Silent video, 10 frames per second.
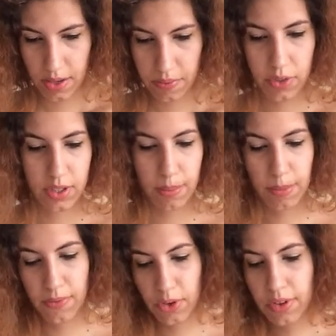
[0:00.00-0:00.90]
for some
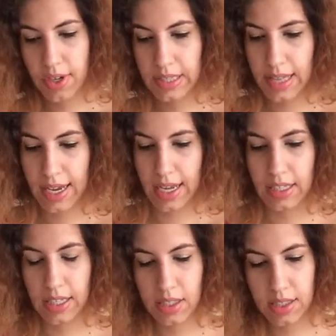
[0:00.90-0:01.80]
of you, there's like a
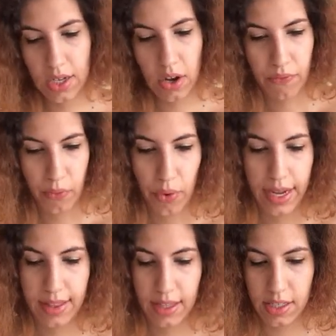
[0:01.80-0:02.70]
need to
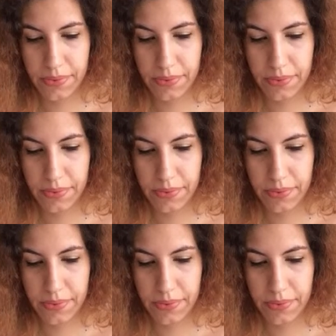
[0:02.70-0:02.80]
avoid this.